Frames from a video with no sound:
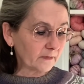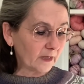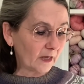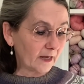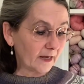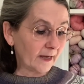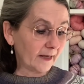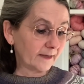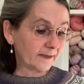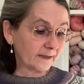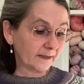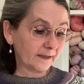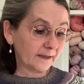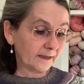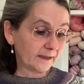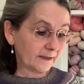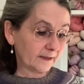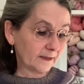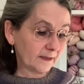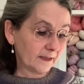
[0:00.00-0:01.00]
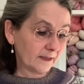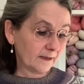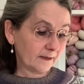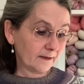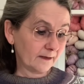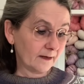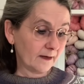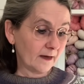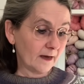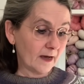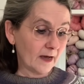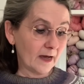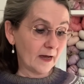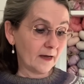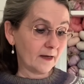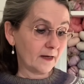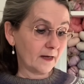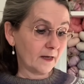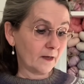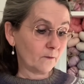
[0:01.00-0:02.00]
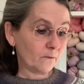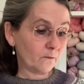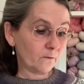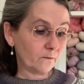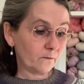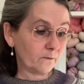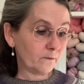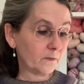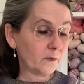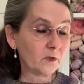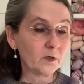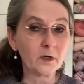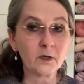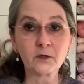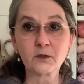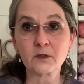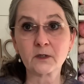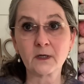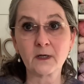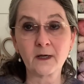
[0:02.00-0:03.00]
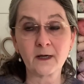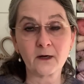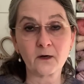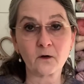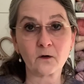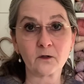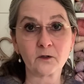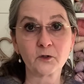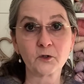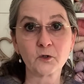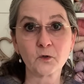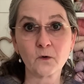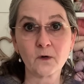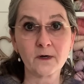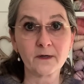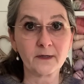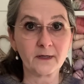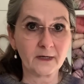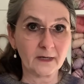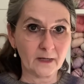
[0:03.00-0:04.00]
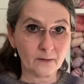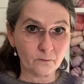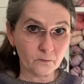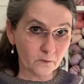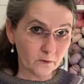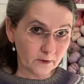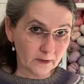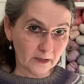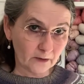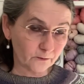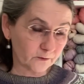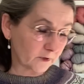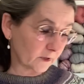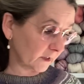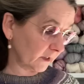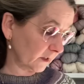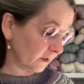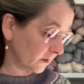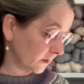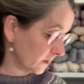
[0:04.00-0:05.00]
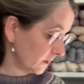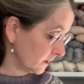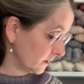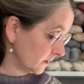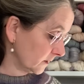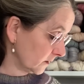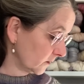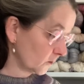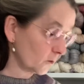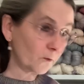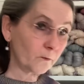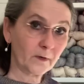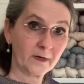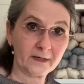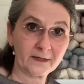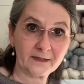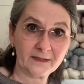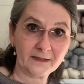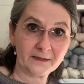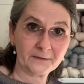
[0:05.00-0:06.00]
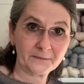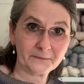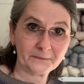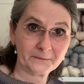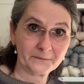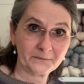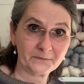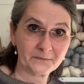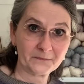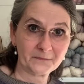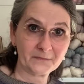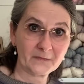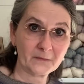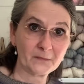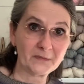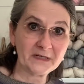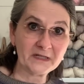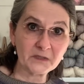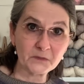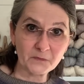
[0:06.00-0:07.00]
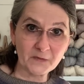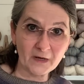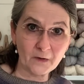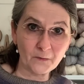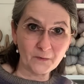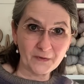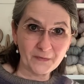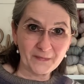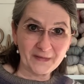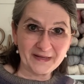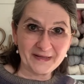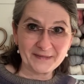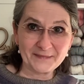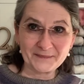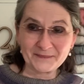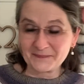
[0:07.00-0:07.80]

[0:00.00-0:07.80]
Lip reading: and again I am not at all sure that I'm pronouncing it correctly. Please bear with me.